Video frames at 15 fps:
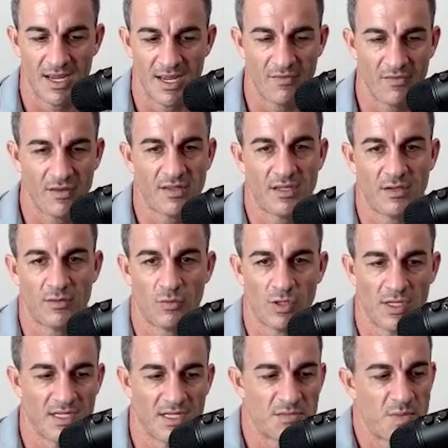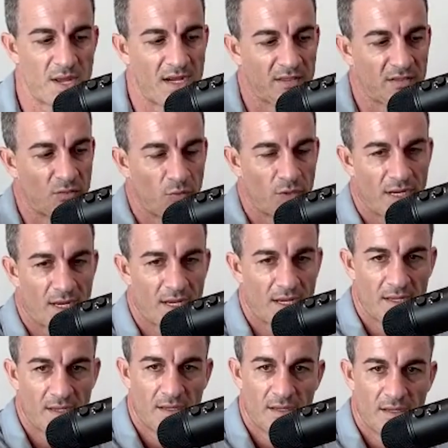Everything relates back to
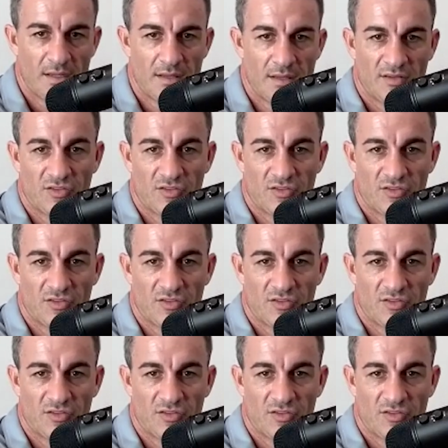the